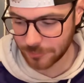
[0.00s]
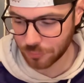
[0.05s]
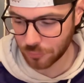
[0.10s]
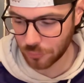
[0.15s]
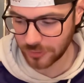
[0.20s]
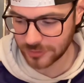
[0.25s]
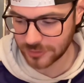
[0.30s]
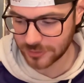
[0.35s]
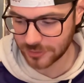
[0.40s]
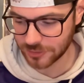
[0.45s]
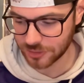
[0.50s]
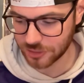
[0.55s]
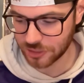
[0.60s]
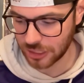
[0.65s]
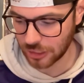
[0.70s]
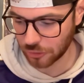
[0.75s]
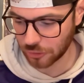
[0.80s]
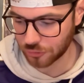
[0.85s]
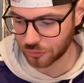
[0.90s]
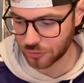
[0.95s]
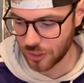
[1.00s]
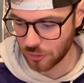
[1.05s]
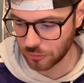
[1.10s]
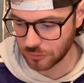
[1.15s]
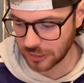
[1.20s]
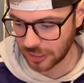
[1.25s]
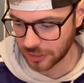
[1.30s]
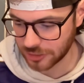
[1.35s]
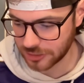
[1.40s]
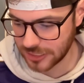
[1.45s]
points to the Steelers, no
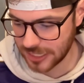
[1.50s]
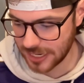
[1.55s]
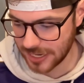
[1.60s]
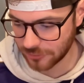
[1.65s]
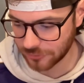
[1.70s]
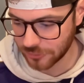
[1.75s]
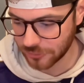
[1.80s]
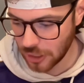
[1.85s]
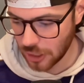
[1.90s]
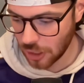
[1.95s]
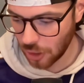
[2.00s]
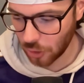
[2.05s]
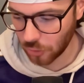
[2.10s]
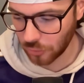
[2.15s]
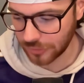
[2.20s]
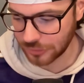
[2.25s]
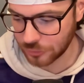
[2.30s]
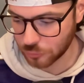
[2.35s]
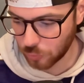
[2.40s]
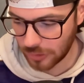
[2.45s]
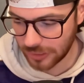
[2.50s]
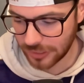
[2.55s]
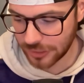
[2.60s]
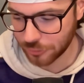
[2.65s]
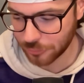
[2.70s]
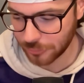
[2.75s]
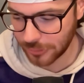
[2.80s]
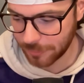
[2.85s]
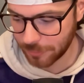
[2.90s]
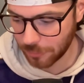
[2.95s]
touchdowns, only
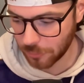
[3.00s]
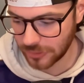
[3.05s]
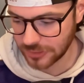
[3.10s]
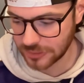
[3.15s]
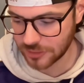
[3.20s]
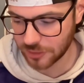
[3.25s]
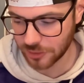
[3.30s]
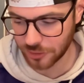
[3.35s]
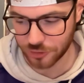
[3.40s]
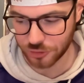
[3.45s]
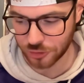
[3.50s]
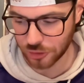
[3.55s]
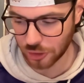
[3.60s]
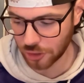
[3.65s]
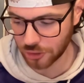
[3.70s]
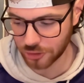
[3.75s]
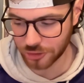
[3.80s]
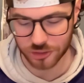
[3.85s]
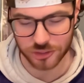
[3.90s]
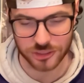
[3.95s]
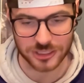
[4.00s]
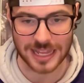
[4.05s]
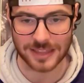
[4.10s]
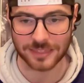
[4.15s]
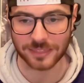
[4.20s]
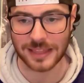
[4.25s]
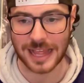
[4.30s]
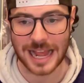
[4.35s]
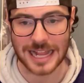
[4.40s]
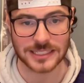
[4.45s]
23 points to the Chargers. That
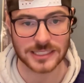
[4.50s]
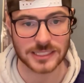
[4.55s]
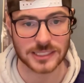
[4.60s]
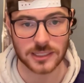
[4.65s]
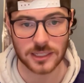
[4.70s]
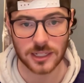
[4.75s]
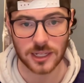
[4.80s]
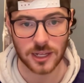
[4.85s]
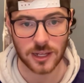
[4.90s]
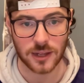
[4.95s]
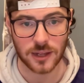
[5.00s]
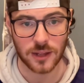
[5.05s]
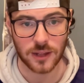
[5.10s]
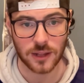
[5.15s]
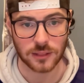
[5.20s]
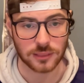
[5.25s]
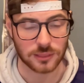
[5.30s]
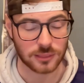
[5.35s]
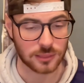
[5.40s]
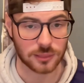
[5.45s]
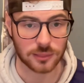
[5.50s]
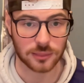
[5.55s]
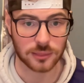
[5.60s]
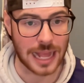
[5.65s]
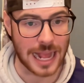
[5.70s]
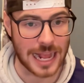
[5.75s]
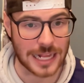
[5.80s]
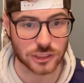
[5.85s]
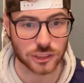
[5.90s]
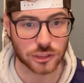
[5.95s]
last
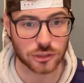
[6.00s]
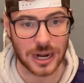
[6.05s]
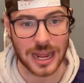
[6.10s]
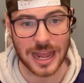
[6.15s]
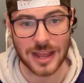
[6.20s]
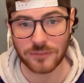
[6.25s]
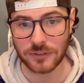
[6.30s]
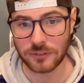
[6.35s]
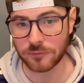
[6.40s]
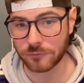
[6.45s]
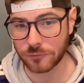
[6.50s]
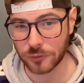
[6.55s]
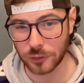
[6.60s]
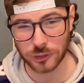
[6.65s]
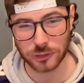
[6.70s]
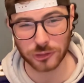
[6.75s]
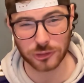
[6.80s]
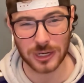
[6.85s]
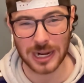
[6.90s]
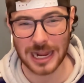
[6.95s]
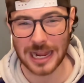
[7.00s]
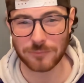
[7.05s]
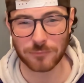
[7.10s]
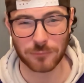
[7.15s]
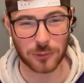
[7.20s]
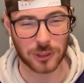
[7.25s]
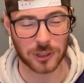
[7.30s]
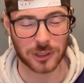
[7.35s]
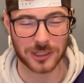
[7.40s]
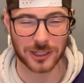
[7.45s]
drive and first drive
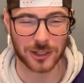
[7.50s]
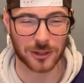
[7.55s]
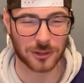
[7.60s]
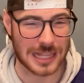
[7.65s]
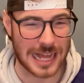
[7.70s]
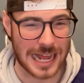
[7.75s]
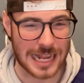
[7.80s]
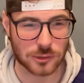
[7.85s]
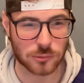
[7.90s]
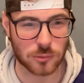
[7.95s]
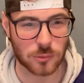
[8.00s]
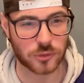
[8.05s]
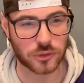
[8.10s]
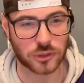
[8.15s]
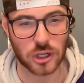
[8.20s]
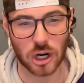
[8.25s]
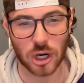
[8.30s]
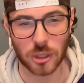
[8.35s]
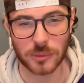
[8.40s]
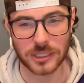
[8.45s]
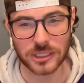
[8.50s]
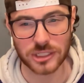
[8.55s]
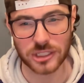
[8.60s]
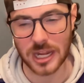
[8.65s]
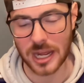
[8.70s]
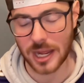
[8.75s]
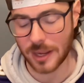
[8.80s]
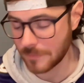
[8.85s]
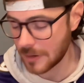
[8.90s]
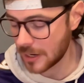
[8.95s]
were, last one was garbage
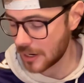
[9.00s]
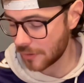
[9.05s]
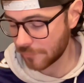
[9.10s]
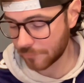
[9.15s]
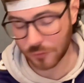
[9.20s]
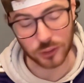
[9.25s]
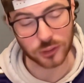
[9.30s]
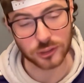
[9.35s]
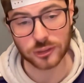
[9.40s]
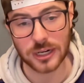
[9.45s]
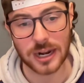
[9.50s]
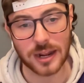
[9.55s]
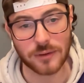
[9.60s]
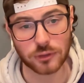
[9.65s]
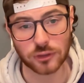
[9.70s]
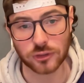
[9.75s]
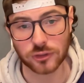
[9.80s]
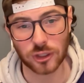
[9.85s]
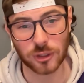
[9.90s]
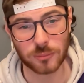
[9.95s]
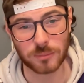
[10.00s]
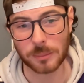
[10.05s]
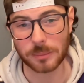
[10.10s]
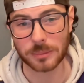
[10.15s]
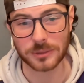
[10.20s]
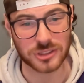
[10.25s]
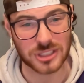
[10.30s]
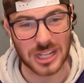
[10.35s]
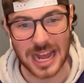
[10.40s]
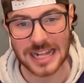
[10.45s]
time. First drive was good, but
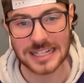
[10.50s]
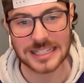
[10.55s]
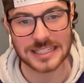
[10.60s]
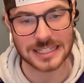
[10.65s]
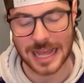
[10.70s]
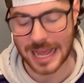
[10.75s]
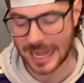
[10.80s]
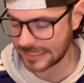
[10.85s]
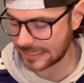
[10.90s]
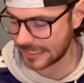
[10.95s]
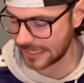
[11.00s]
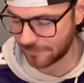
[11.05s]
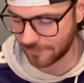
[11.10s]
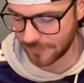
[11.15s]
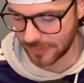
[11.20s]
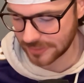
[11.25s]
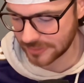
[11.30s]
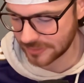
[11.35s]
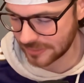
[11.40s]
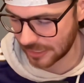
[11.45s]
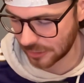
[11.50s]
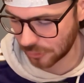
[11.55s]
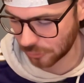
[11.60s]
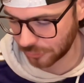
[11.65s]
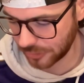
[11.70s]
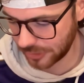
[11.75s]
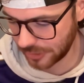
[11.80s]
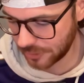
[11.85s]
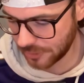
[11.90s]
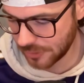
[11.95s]
besides that, defense settled
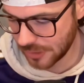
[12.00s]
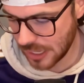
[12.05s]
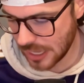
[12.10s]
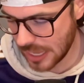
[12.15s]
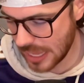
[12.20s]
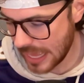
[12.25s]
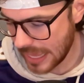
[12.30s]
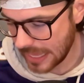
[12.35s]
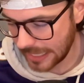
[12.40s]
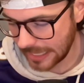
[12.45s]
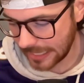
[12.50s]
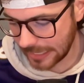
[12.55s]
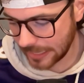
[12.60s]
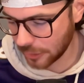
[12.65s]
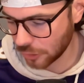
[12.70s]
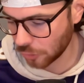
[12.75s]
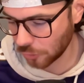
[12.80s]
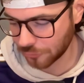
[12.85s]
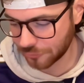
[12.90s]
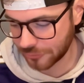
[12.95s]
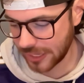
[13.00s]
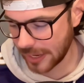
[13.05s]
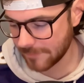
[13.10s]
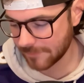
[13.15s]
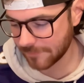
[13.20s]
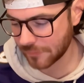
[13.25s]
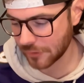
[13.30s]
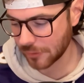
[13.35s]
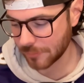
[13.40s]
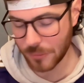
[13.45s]
in. Eagles game,
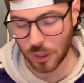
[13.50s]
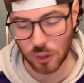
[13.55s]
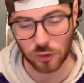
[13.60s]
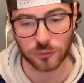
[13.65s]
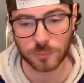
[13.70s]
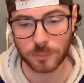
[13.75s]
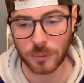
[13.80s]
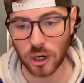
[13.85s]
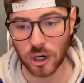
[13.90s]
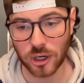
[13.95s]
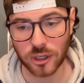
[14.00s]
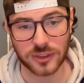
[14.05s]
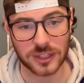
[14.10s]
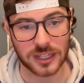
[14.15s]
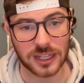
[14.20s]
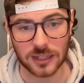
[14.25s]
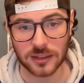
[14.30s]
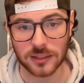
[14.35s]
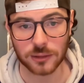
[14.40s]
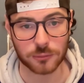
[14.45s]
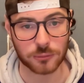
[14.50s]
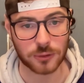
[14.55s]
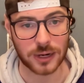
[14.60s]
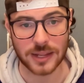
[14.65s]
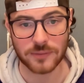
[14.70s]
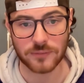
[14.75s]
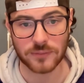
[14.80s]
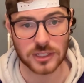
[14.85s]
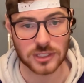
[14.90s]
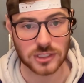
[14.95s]
for the most part, the
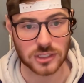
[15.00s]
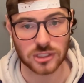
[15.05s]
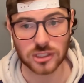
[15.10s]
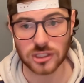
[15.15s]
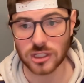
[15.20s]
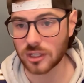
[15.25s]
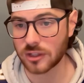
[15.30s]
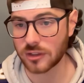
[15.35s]
Ravens